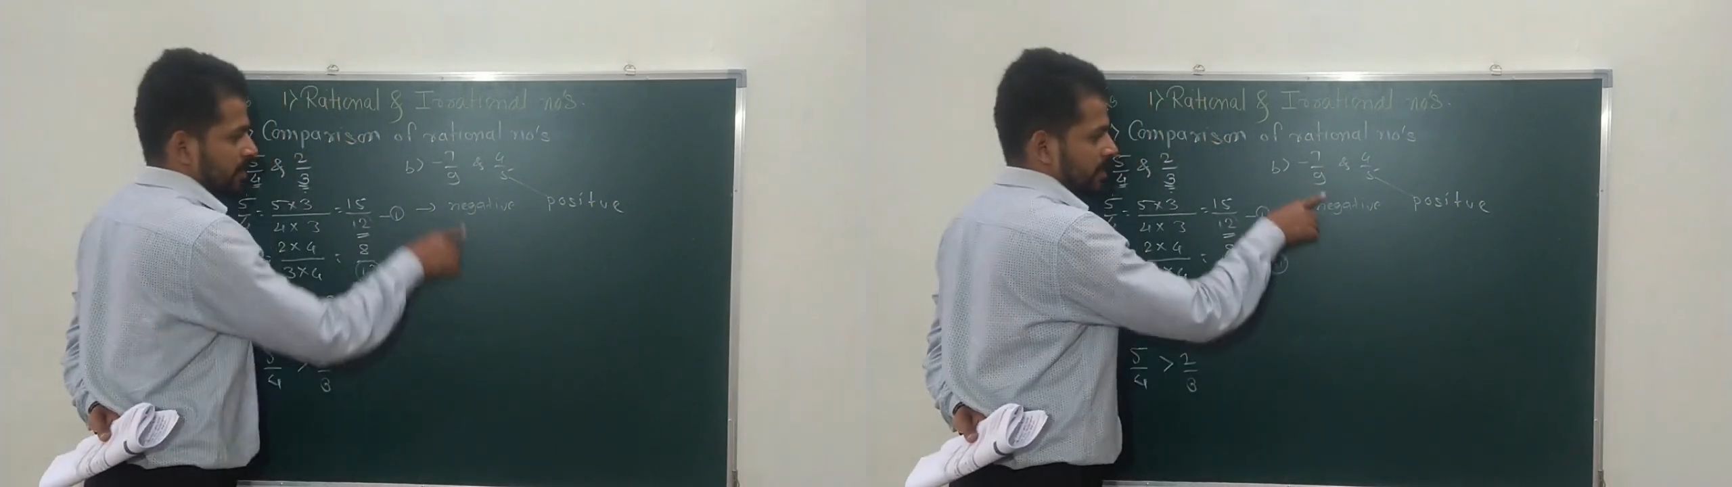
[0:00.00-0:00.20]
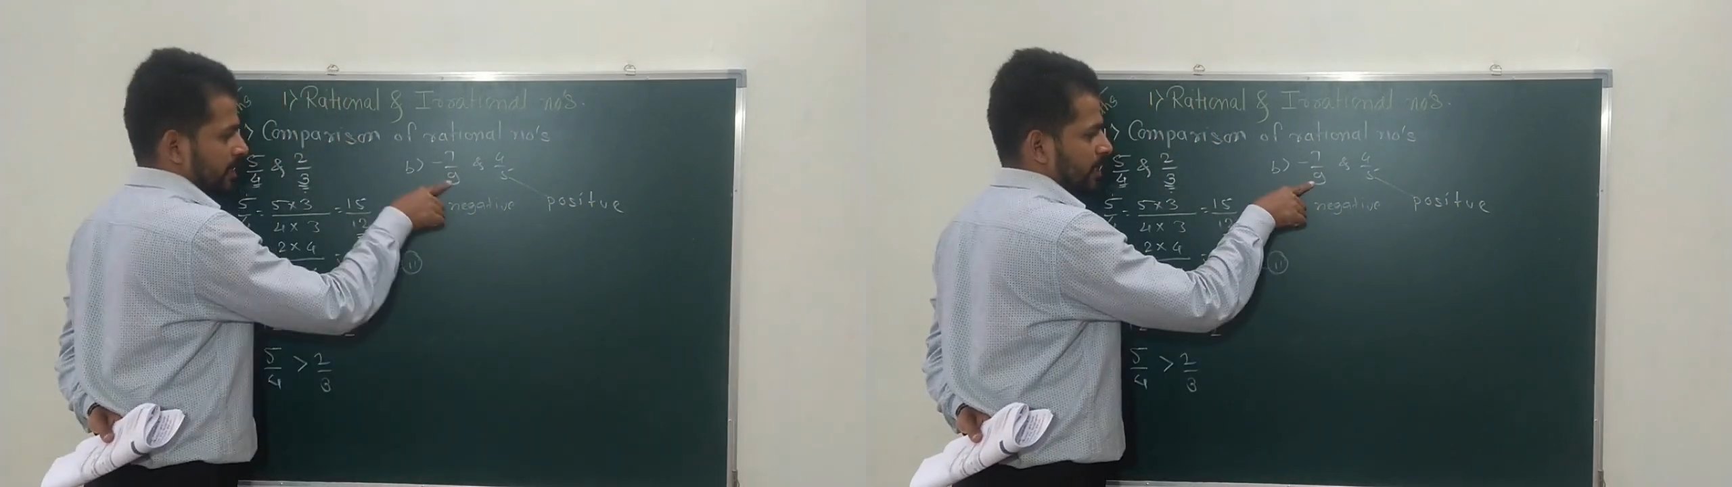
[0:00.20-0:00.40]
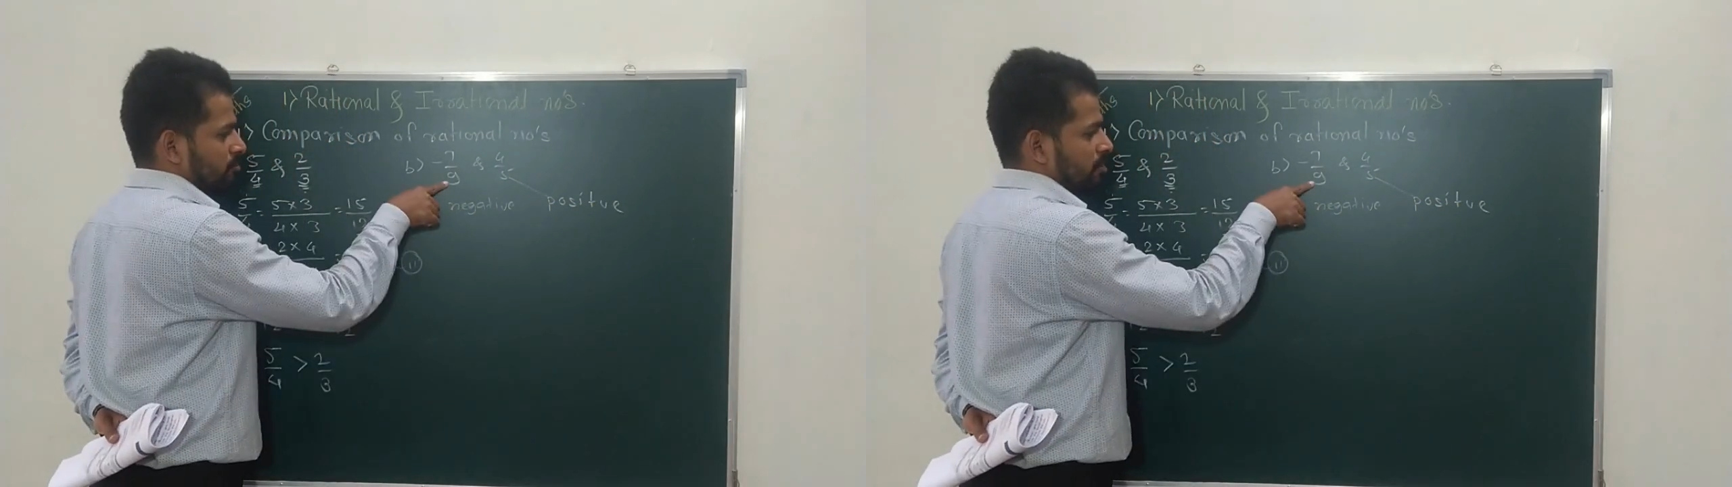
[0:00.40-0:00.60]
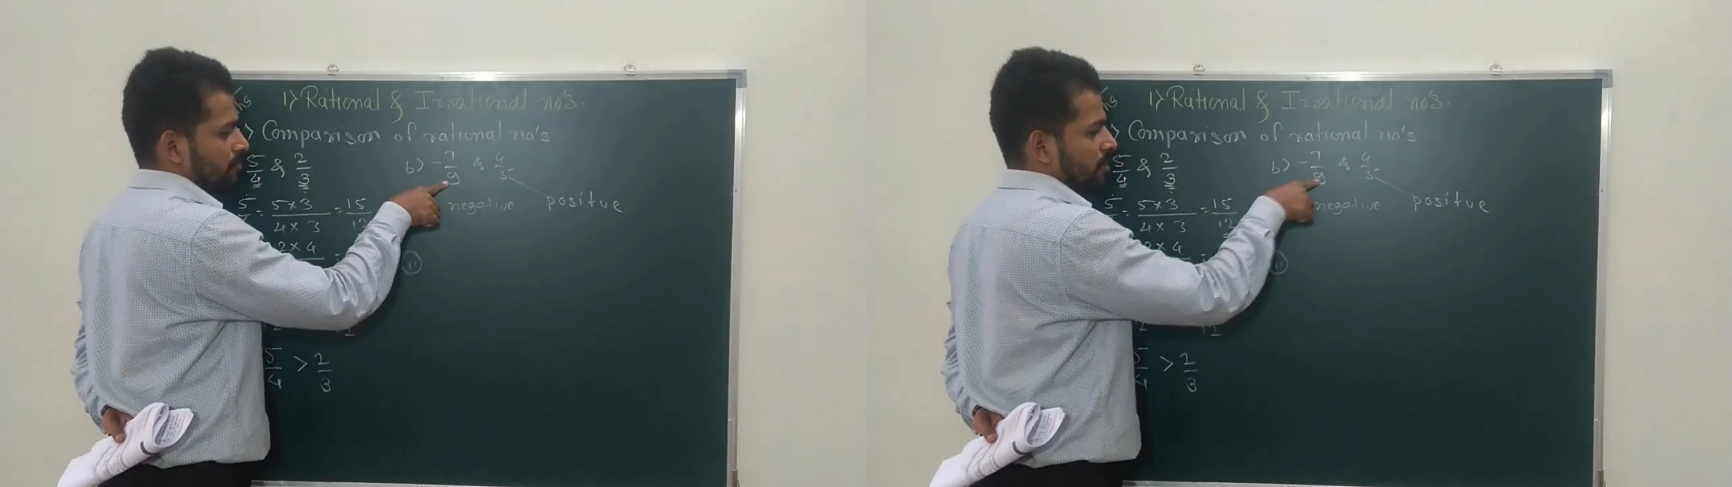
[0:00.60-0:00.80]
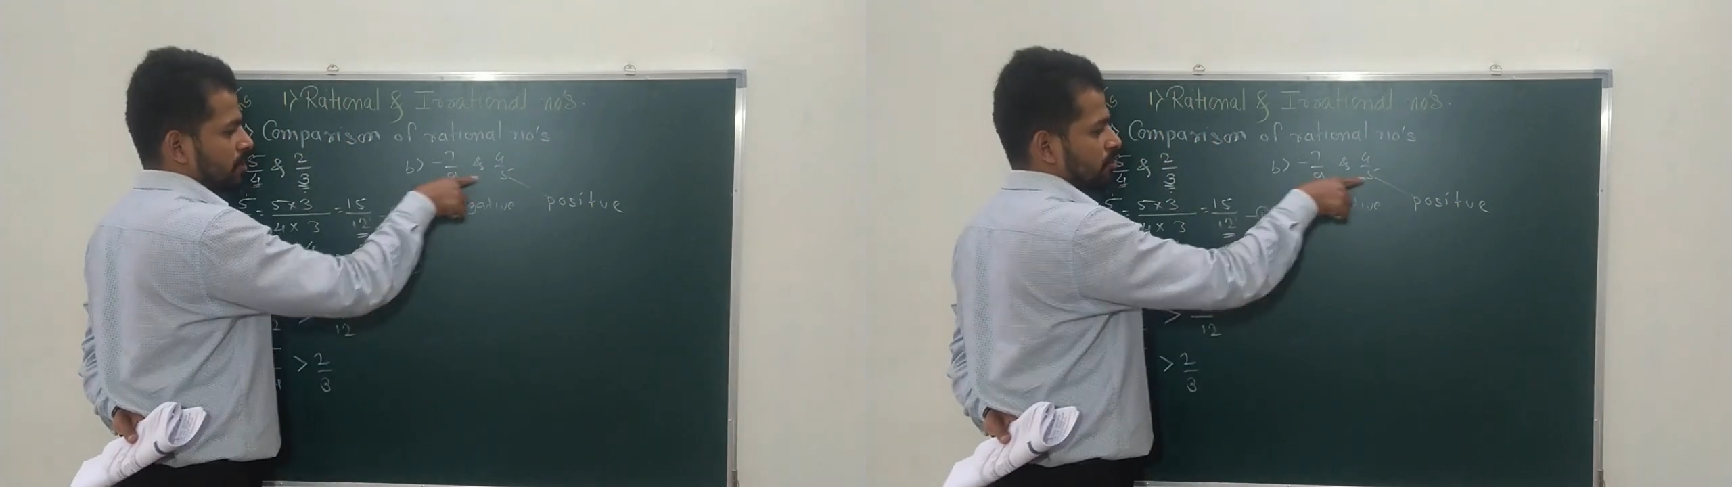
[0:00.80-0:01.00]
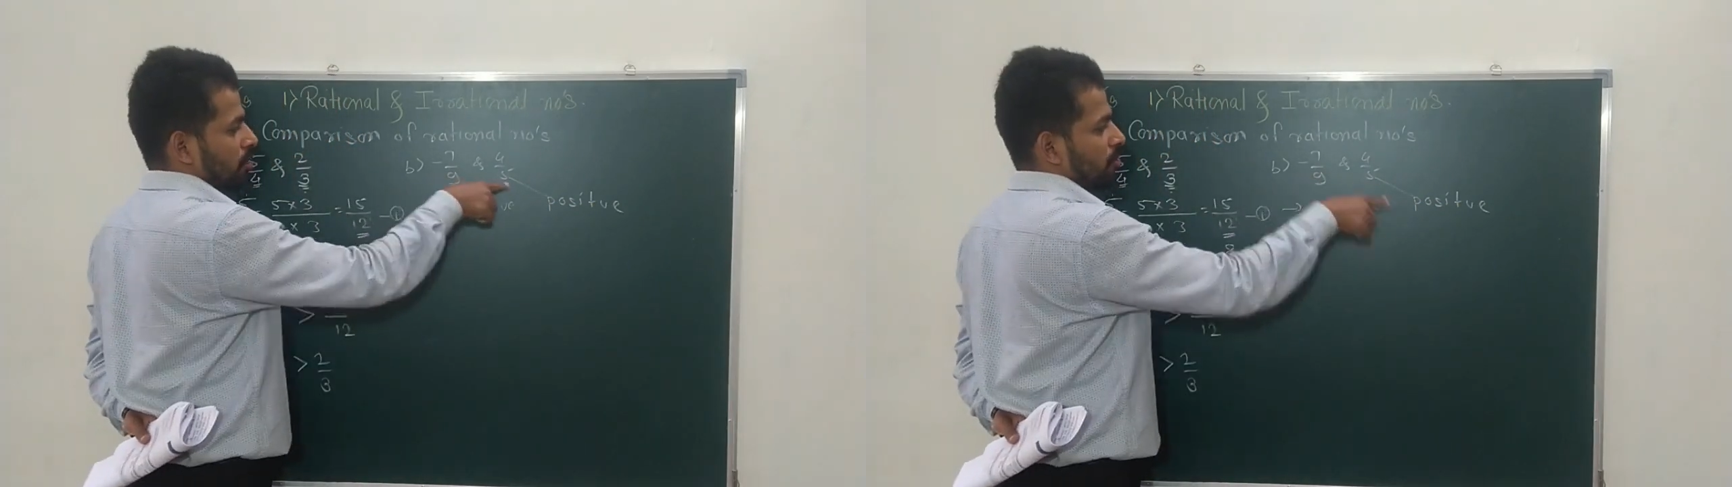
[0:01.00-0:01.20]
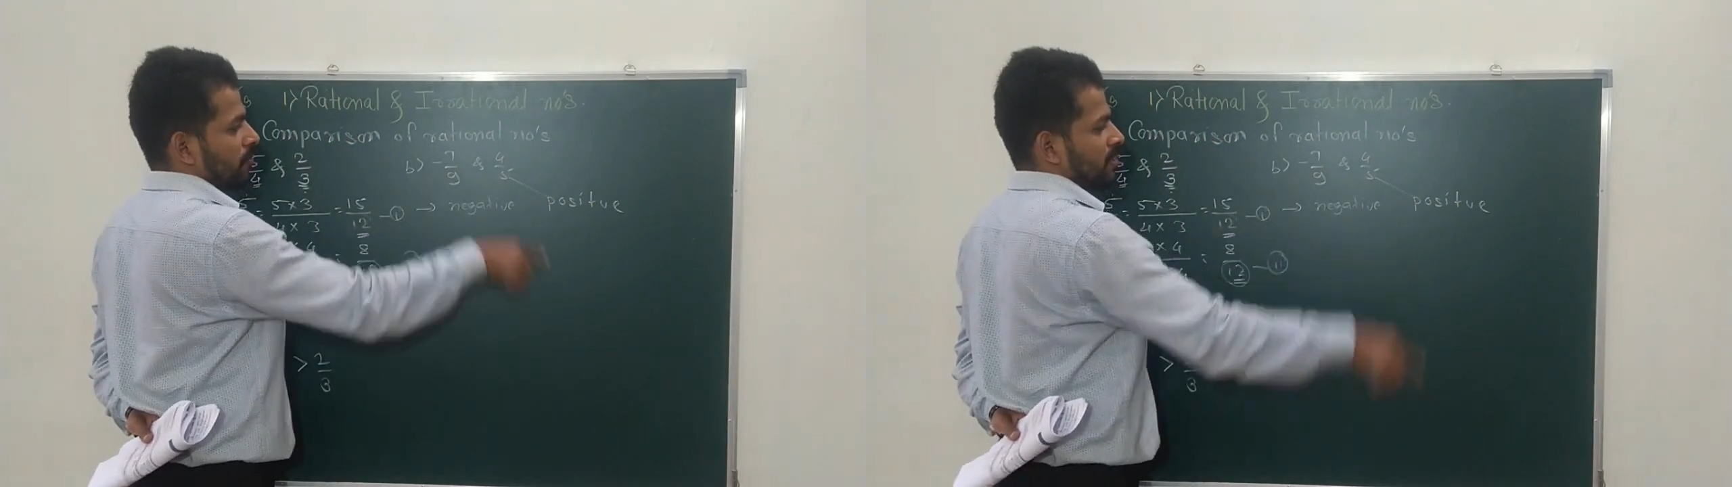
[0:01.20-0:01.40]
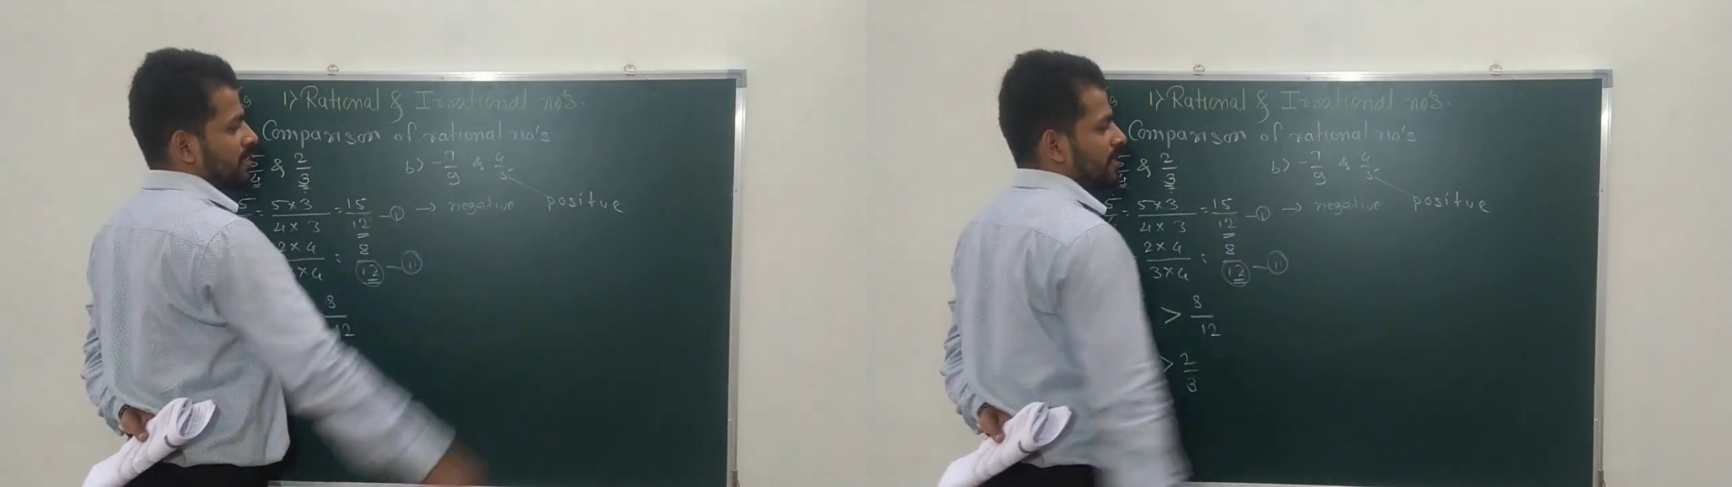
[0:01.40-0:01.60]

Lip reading: Negative number is always